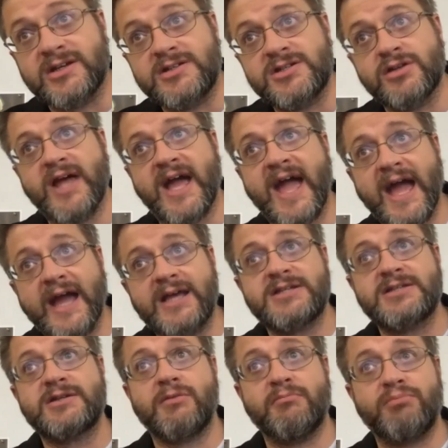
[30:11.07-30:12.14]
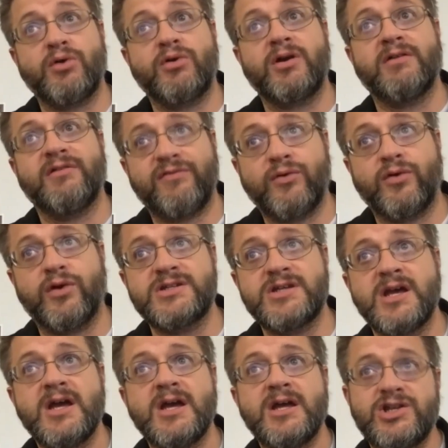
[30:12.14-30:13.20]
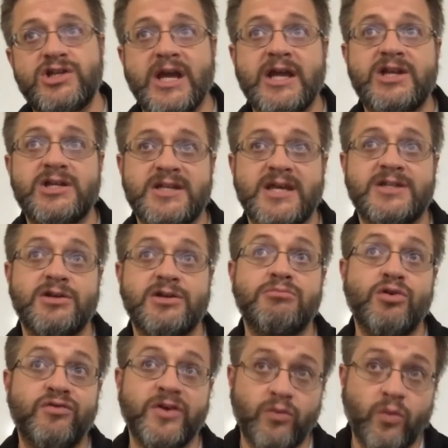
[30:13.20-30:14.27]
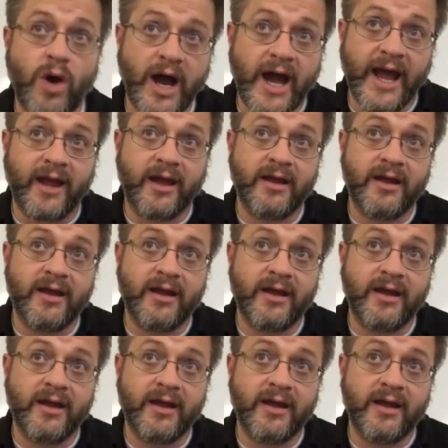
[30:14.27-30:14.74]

So the x component of the force changes as you move in y,